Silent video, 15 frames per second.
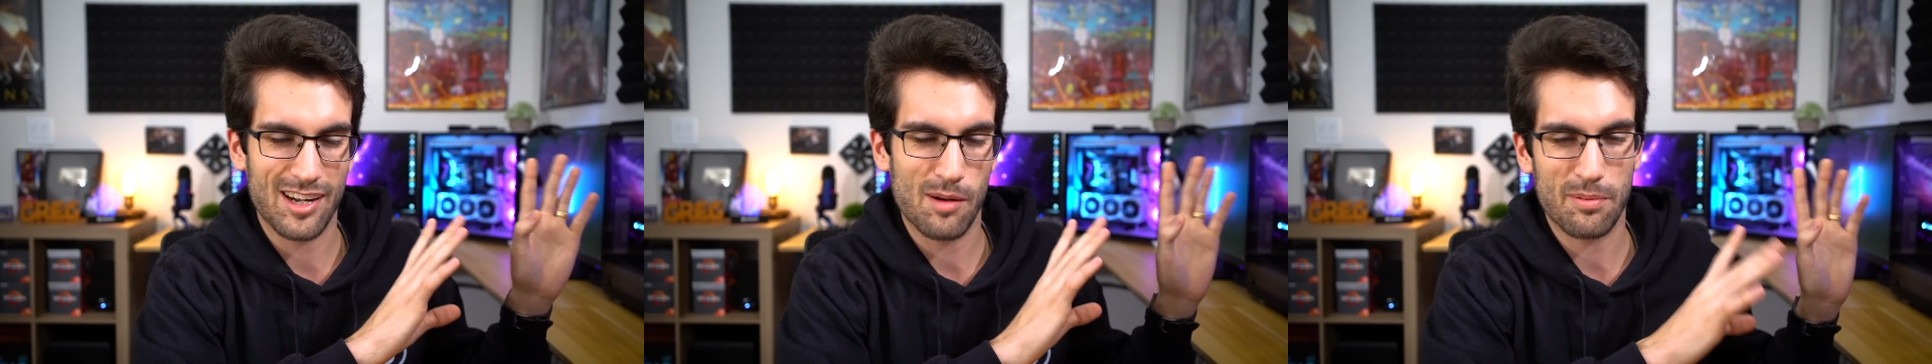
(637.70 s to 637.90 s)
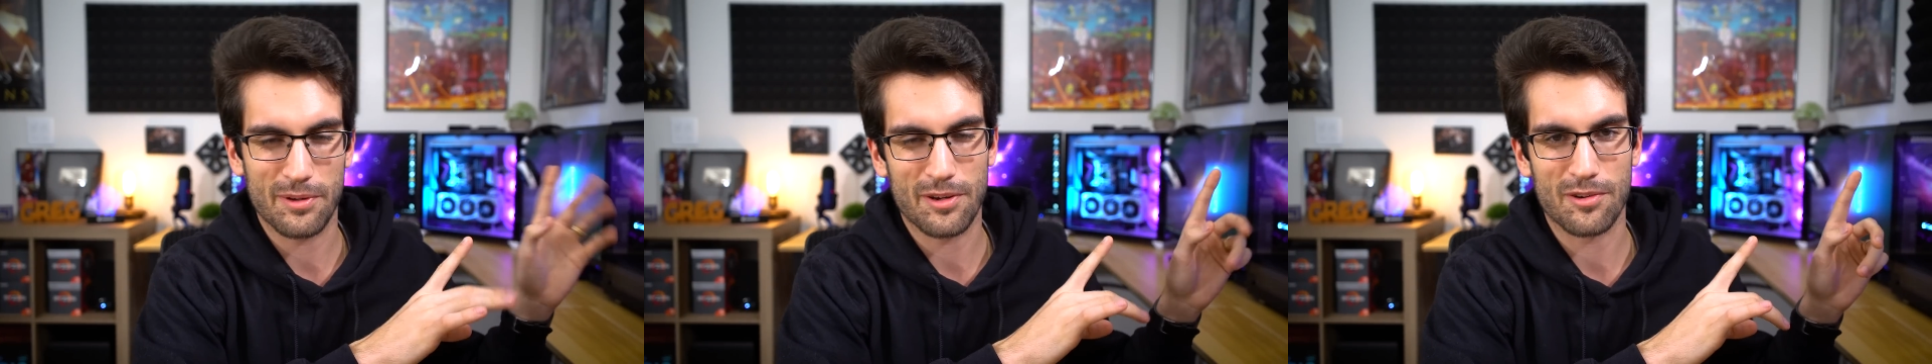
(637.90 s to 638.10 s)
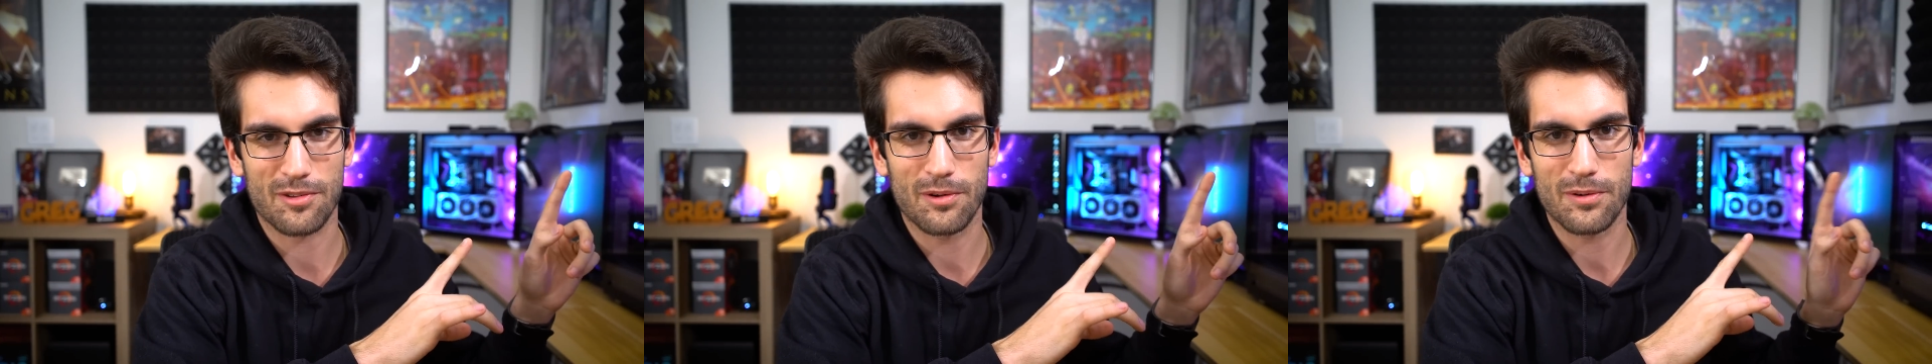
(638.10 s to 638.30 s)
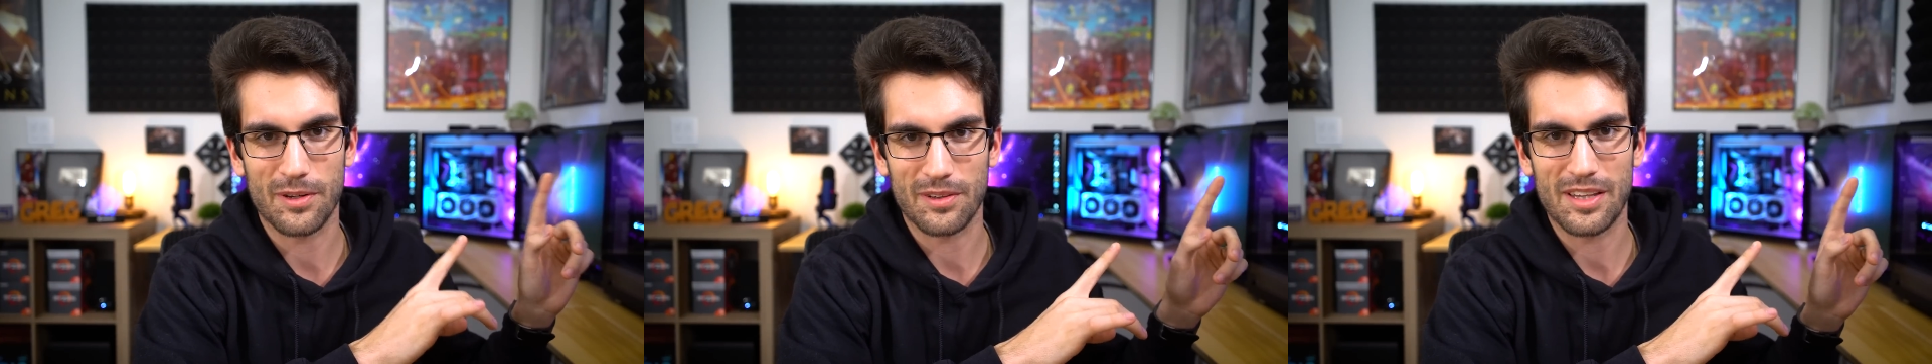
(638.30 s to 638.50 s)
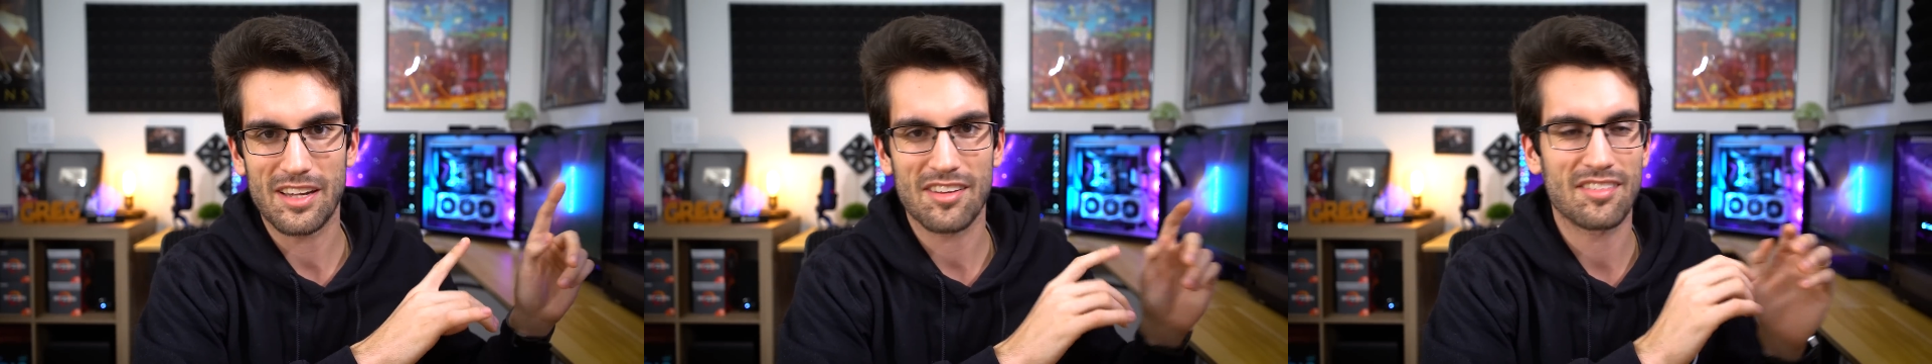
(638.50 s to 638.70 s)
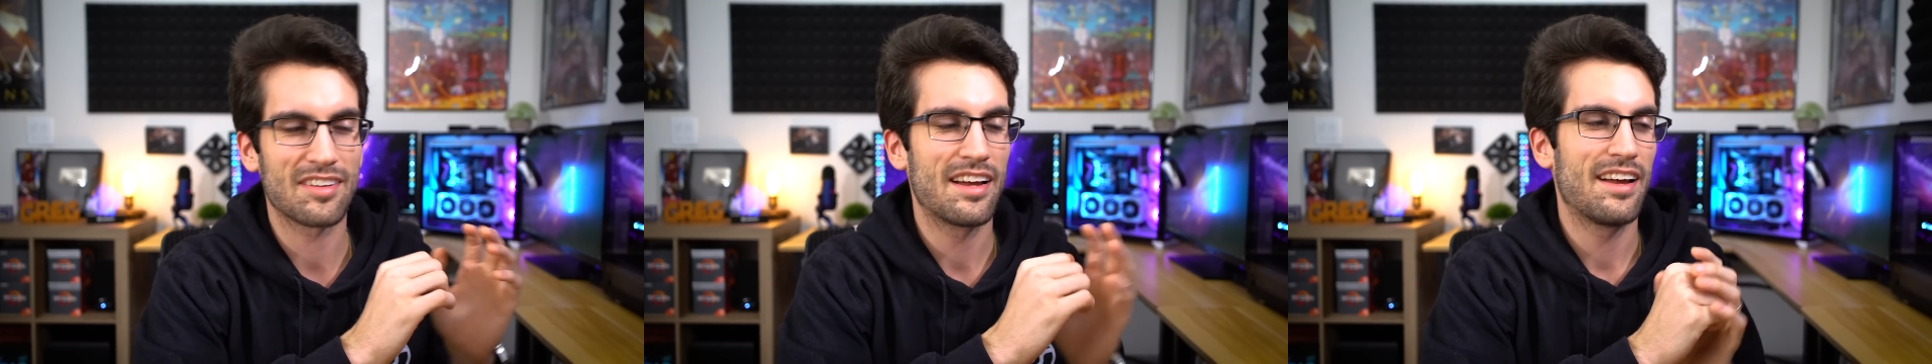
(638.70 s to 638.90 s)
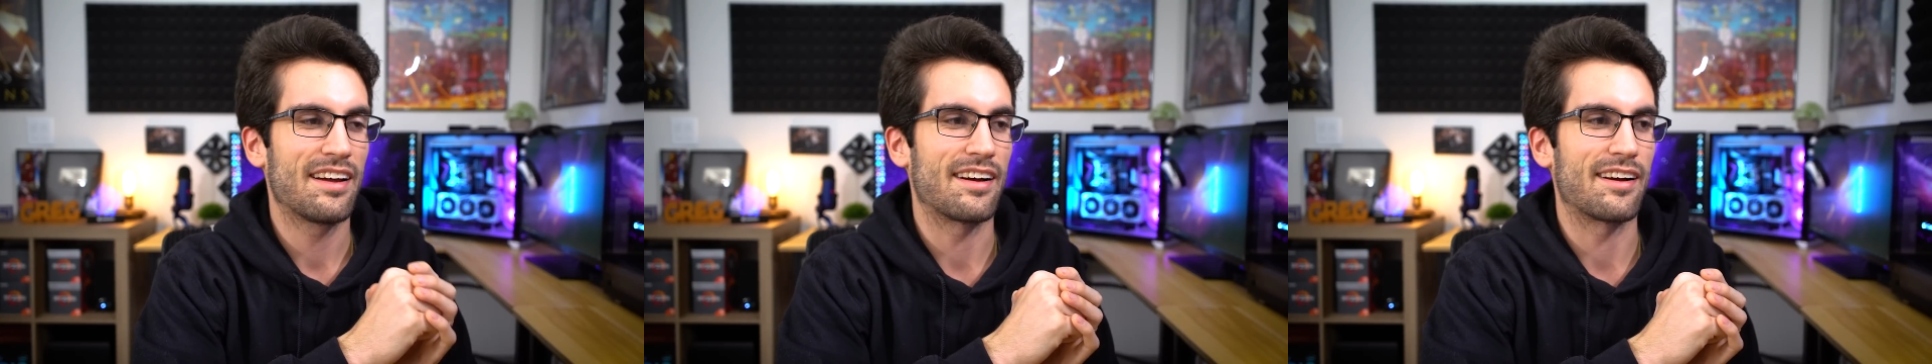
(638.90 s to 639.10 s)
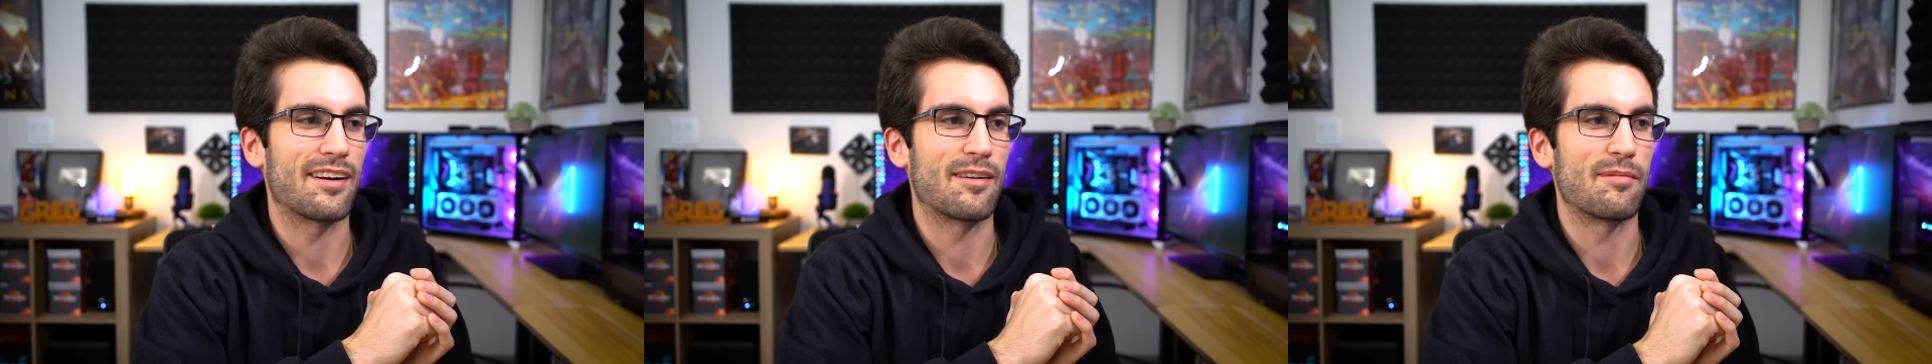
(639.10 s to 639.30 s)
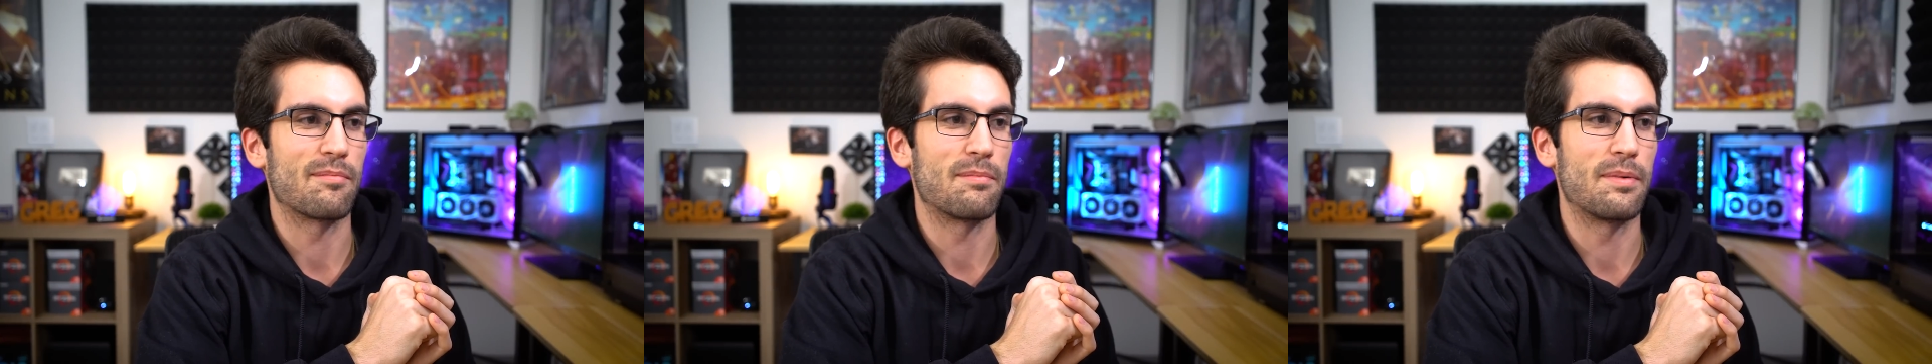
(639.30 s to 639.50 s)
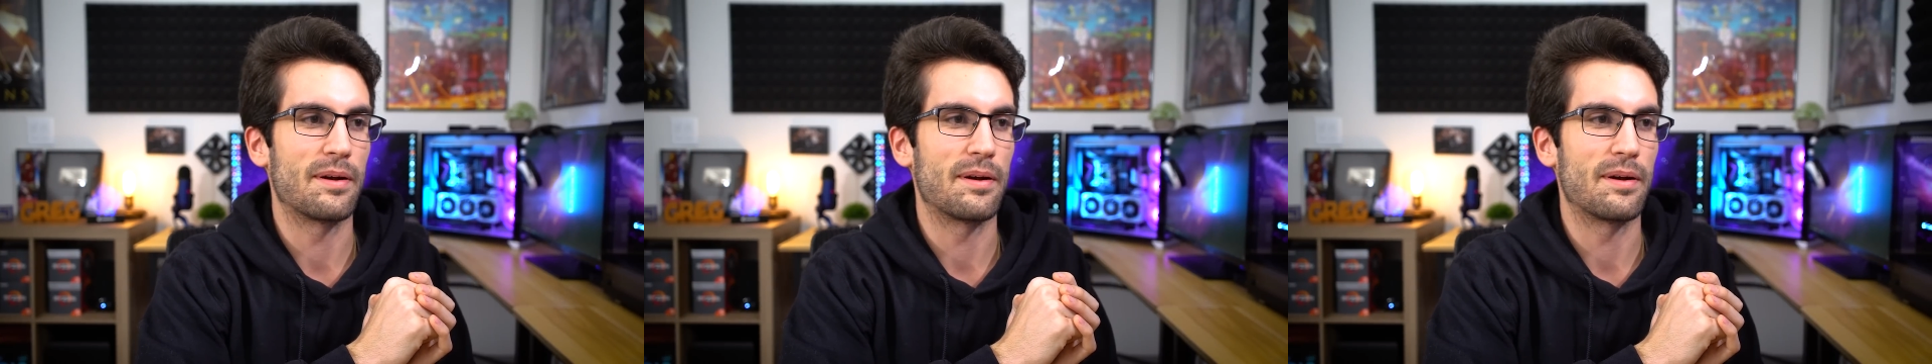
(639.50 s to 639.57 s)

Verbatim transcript: a couple years old at least, um,